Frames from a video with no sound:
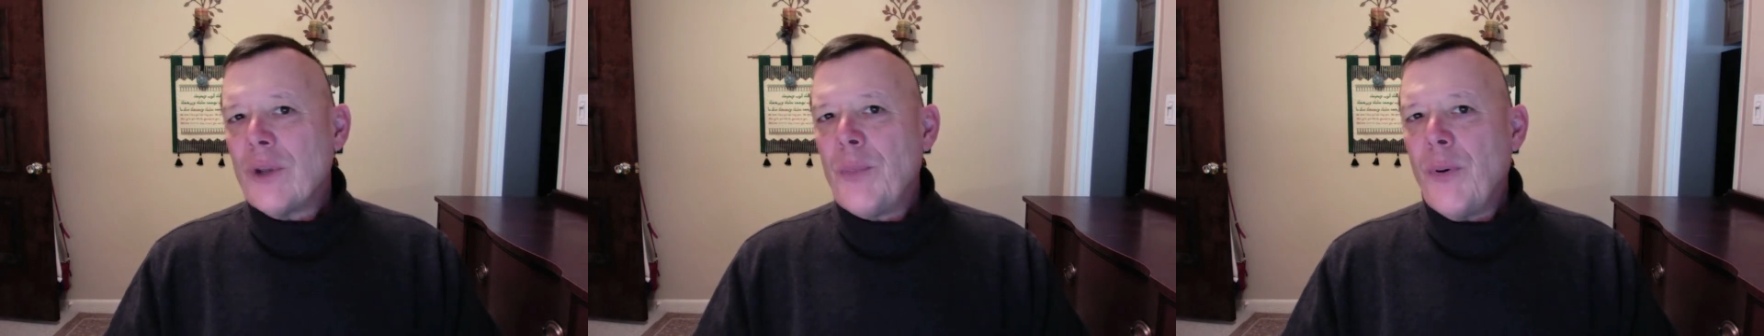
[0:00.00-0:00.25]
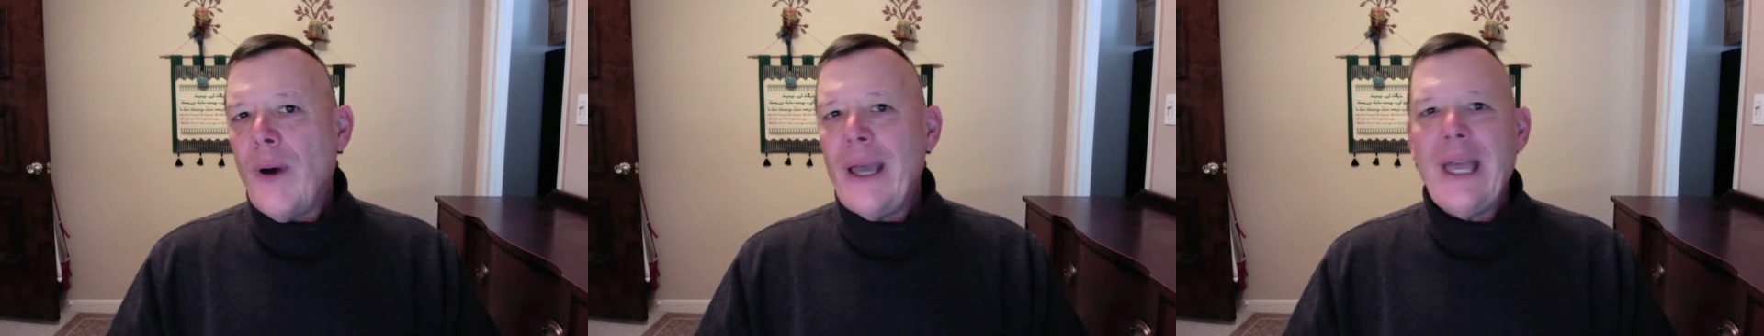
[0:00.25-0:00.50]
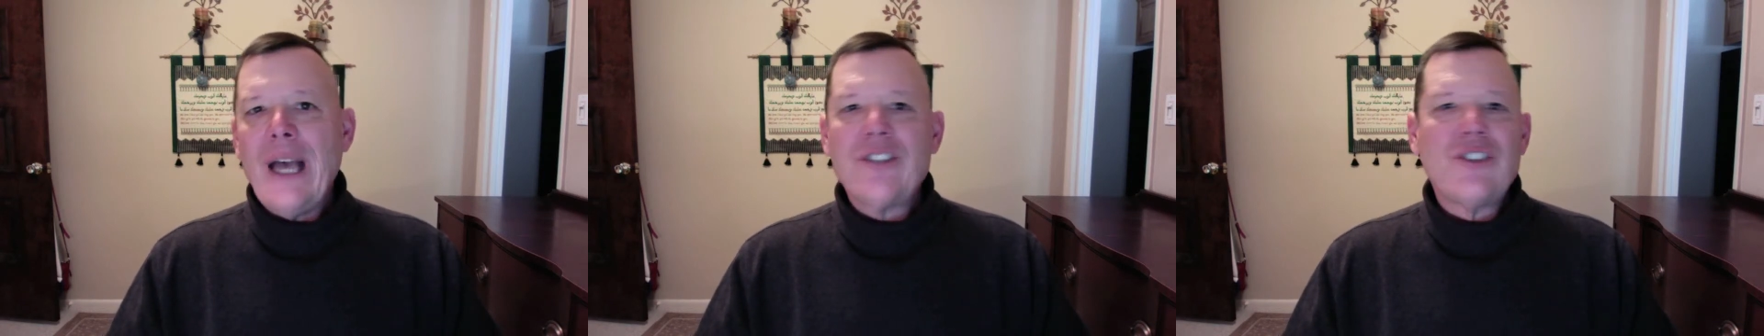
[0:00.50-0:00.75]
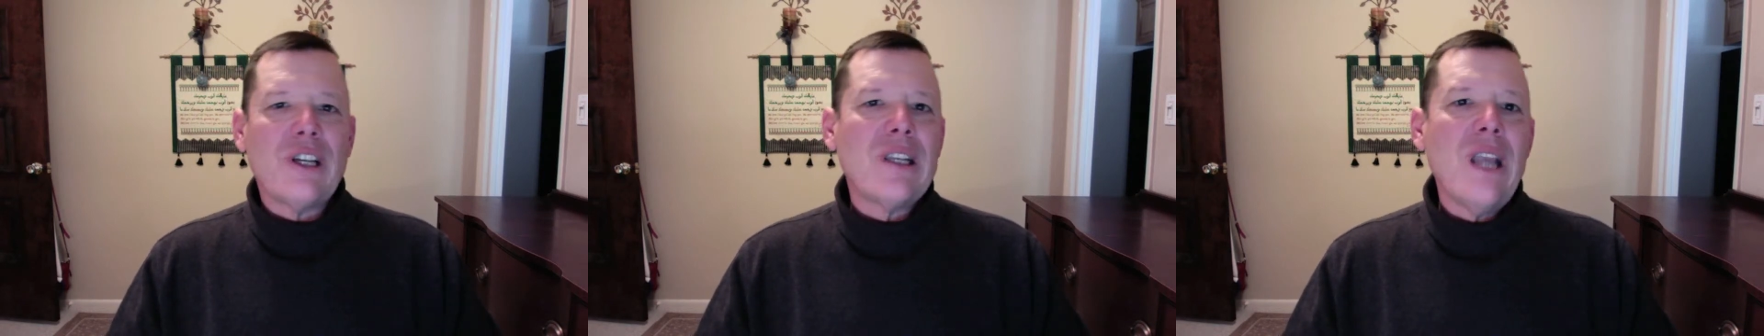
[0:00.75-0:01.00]
to play a
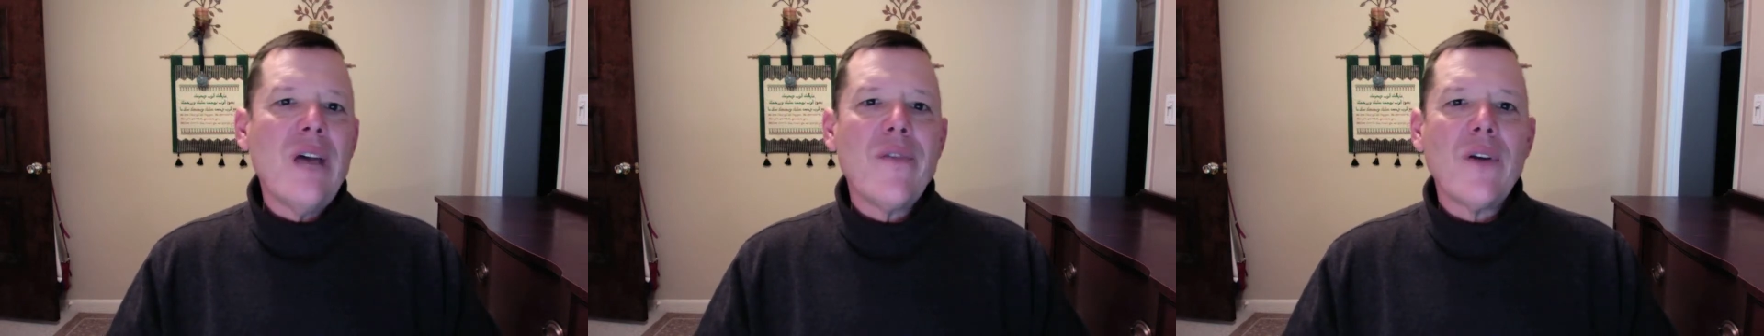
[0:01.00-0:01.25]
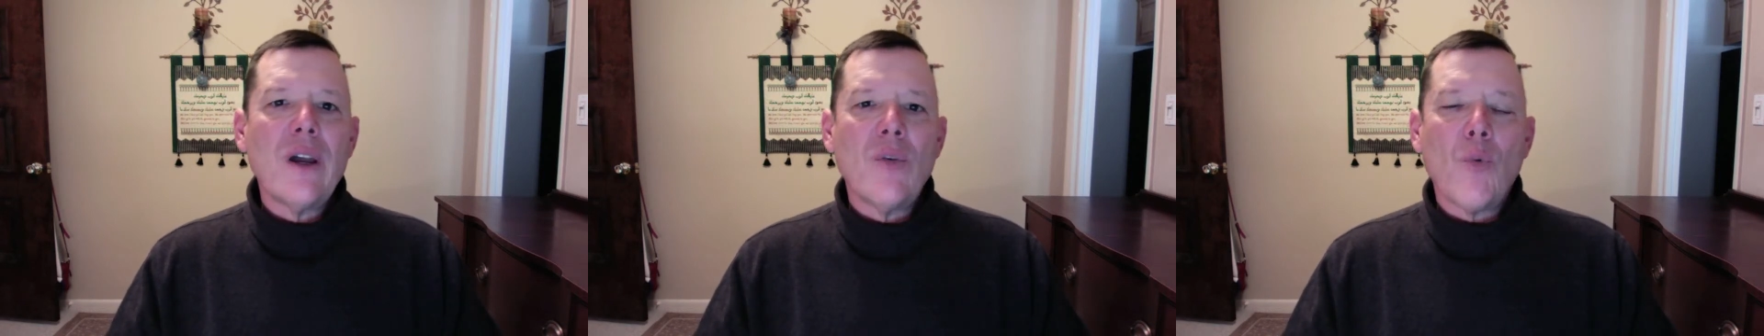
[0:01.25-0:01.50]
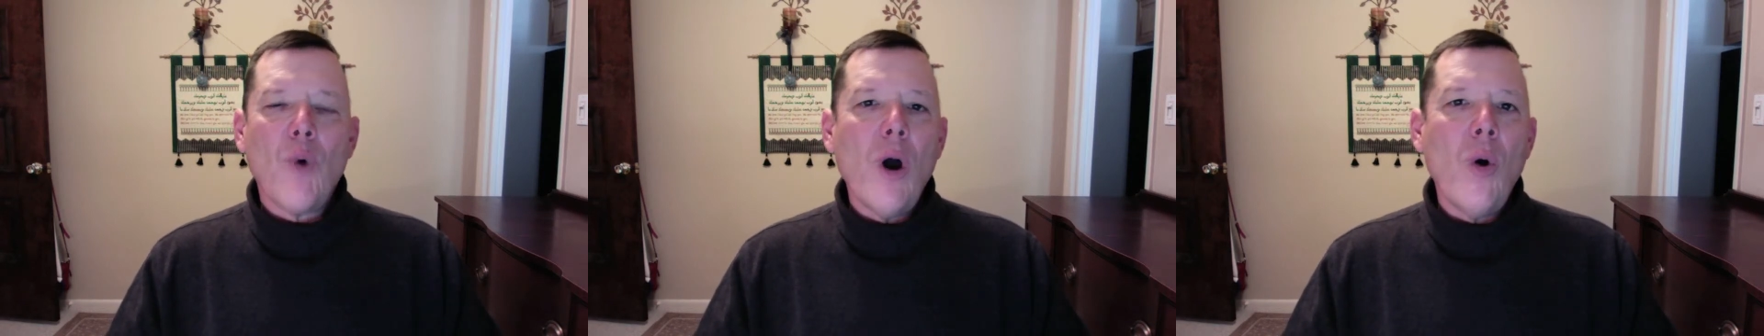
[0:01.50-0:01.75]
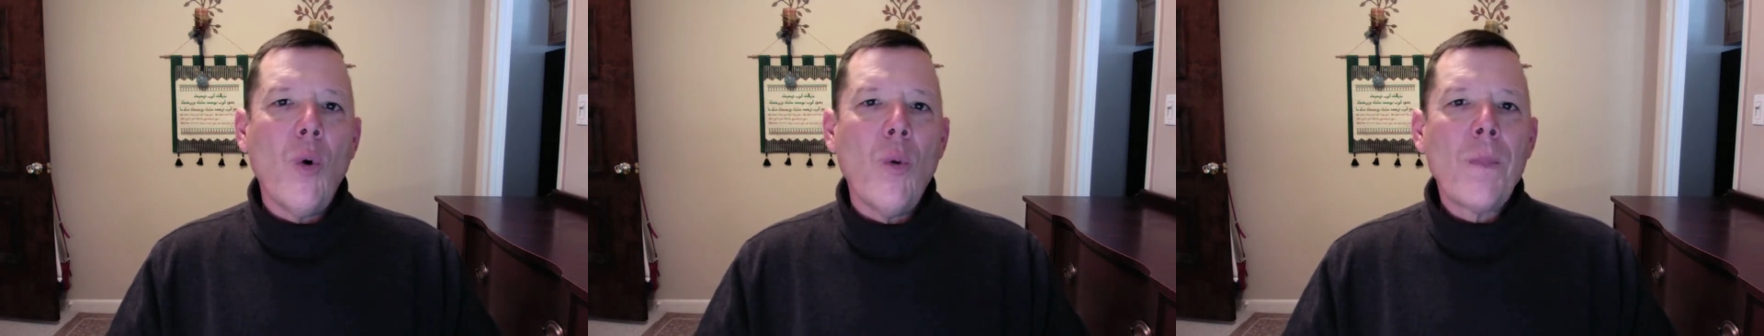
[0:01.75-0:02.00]
significant
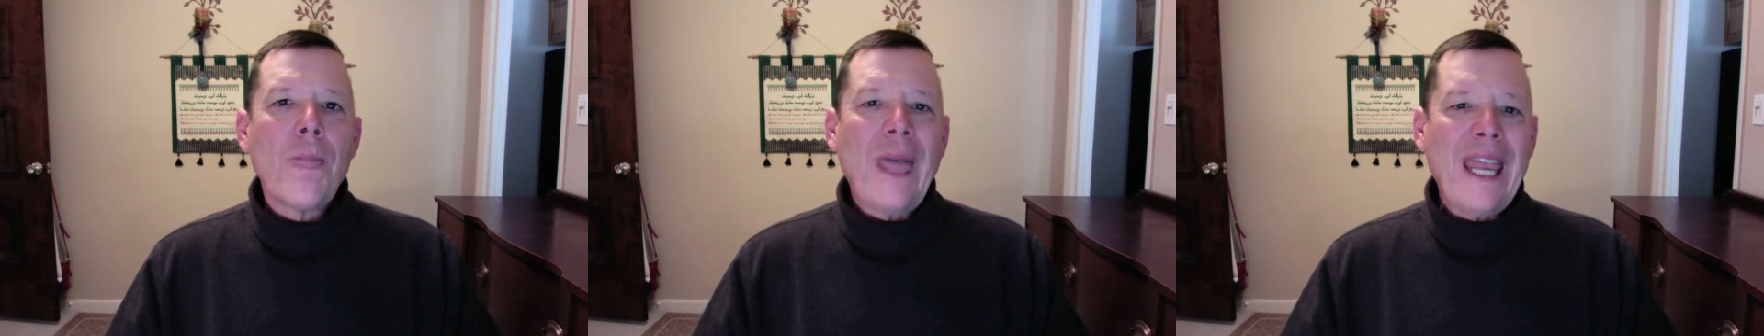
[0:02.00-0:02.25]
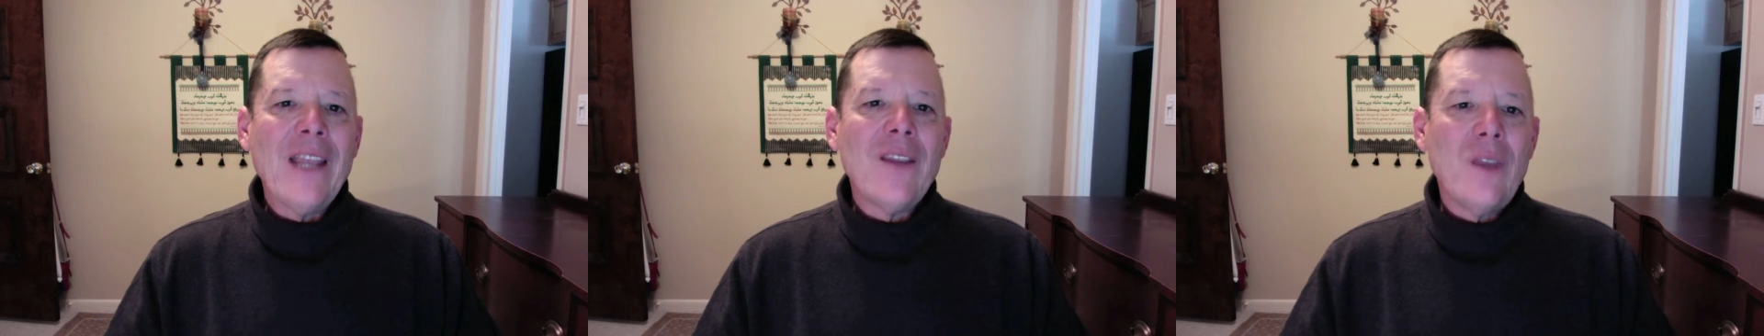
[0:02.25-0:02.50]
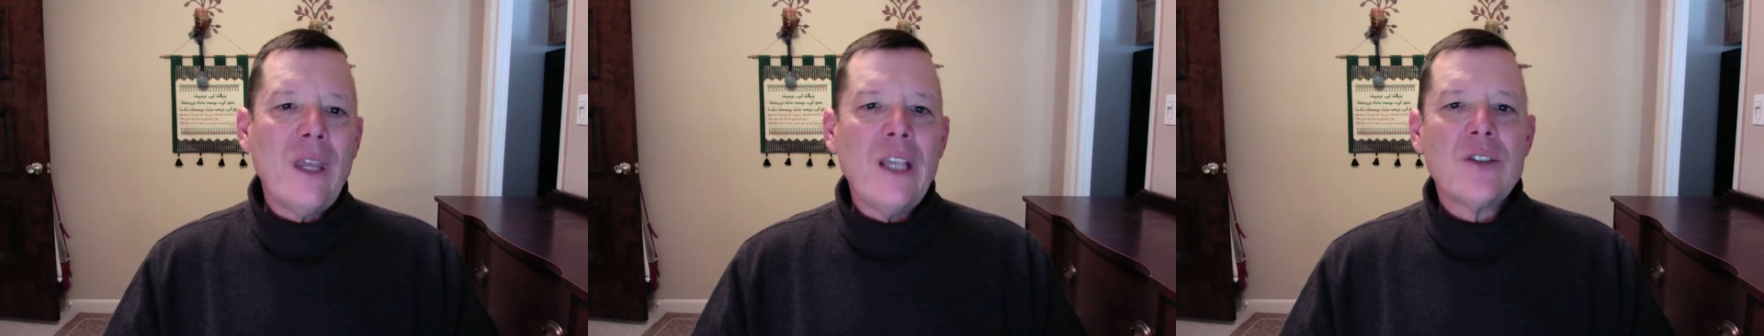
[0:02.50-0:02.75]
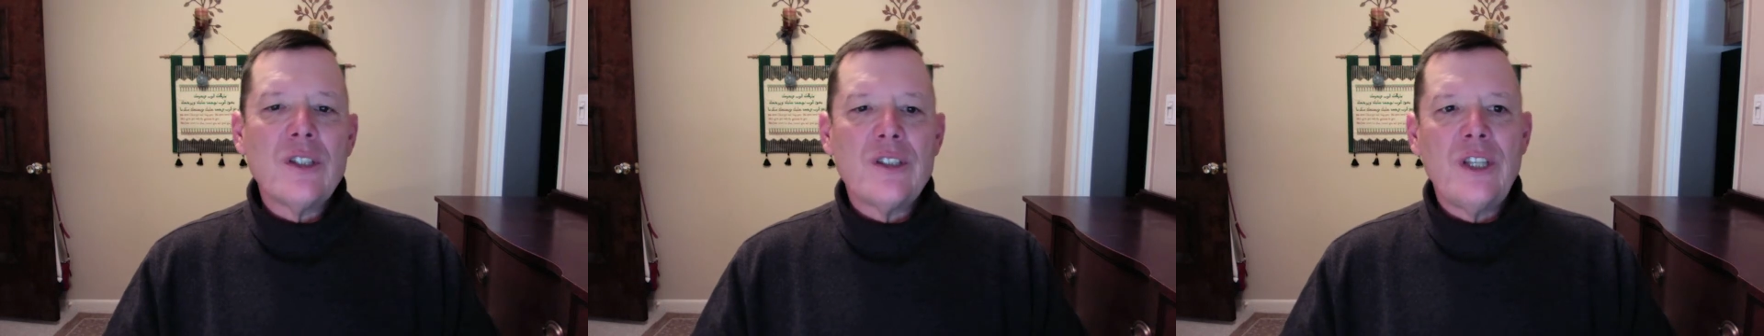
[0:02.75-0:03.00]
role in
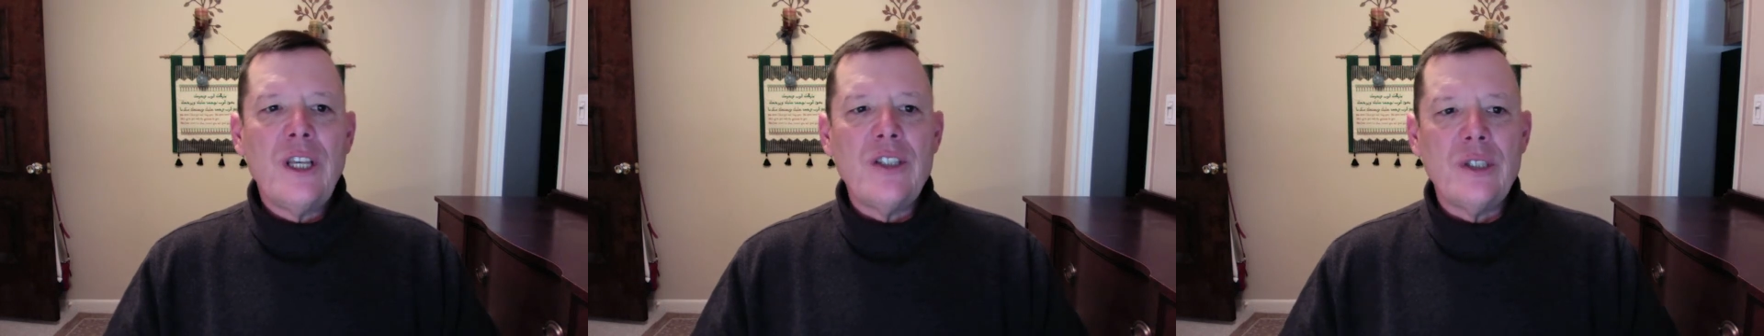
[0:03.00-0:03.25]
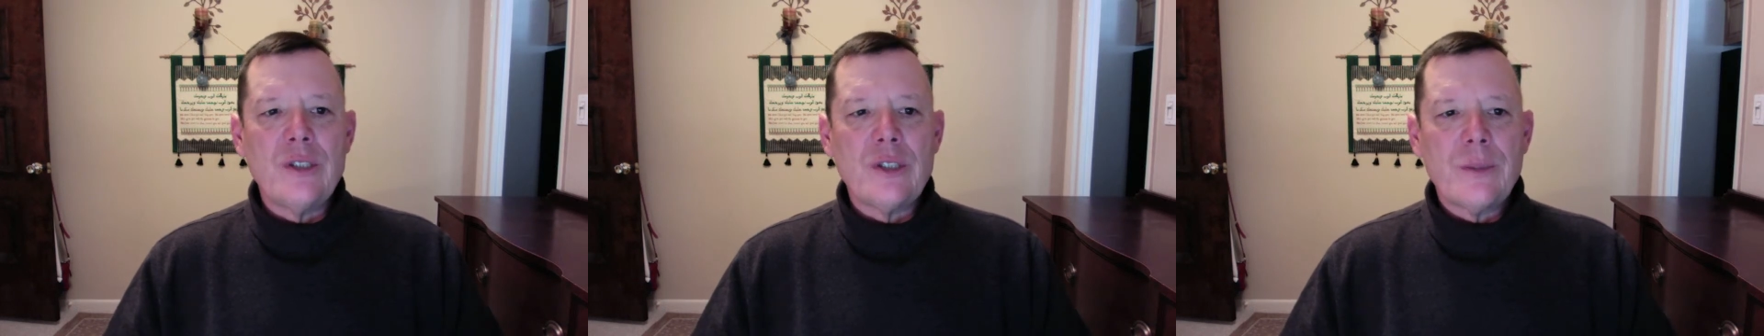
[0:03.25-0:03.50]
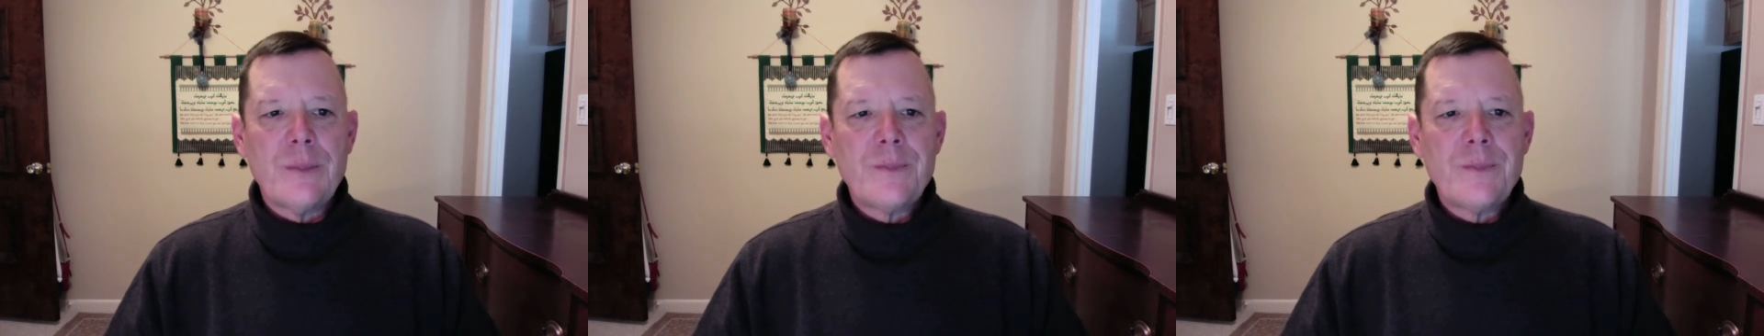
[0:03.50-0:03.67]
these decisions.